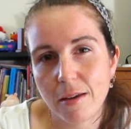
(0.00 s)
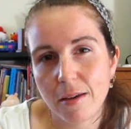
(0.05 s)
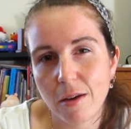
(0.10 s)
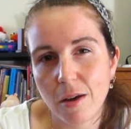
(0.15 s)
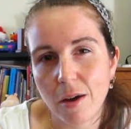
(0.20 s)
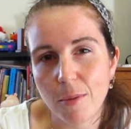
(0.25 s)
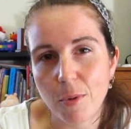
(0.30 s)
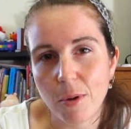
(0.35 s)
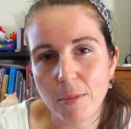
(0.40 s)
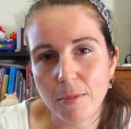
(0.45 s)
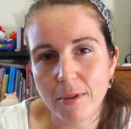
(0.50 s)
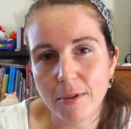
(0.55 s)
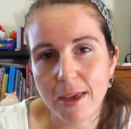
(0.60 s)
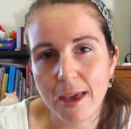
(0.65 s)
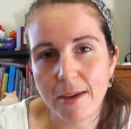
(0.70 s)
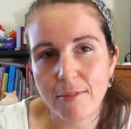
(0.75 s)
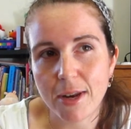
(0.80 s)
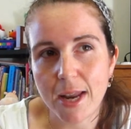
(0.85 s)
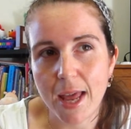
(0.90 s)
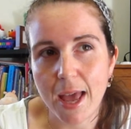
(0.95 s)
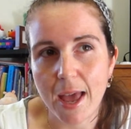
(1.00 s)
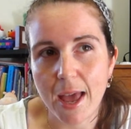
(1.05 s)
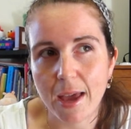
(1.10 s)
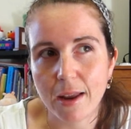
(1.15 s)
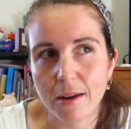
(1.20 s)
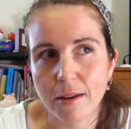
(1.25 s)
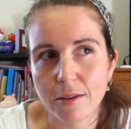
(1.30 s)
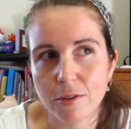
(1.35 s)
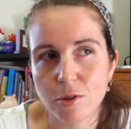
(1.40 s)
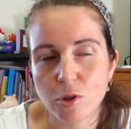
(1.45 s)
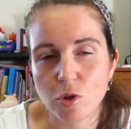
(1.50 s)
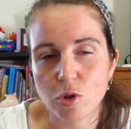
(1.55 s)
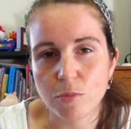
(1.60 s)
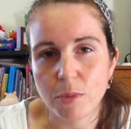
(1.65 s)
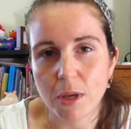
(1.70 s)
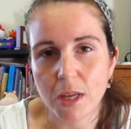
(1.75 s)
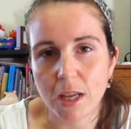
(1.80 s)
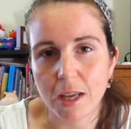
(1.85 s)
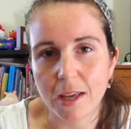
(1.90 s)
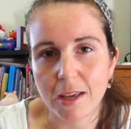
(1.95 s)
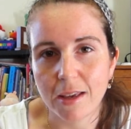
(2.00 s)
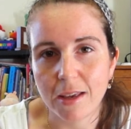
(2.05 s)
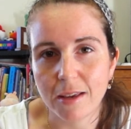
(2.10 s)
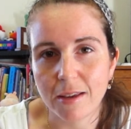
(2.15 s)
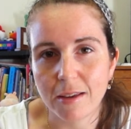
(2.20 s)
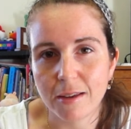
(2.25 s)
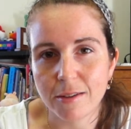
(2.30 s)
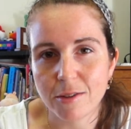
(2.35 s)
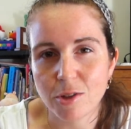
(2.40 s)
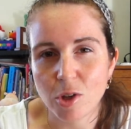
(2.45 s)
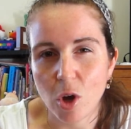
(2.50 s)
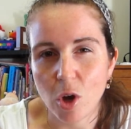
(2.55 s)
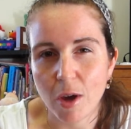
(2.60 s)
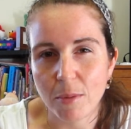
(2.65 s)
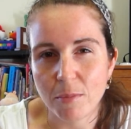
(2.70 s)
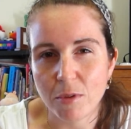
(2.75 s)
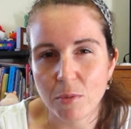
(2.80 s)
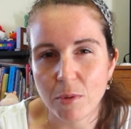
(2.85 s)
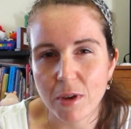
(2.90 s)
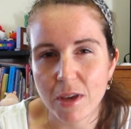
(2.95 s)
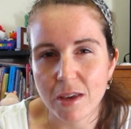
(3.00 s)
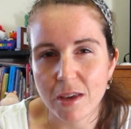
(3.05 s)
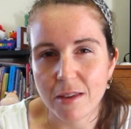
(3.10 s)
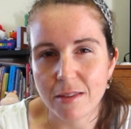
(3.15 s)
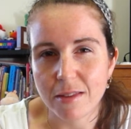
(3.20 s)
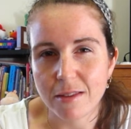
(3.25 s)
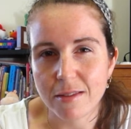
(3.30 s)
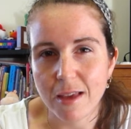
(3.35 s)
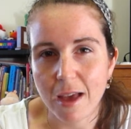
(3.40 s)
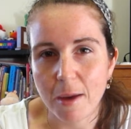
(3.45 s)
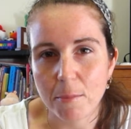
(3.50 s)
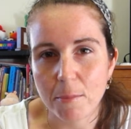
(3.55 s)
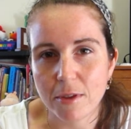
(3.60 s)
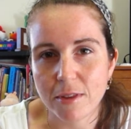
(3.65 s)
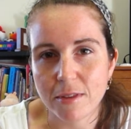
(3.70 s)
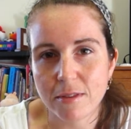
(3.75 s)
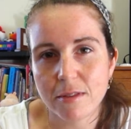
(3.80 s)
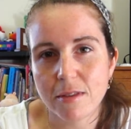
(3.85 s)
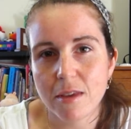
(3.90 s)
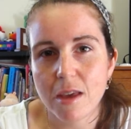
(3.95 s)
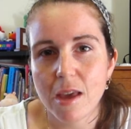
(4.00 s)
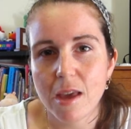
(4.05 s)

I probably haven't had too many times where this happens.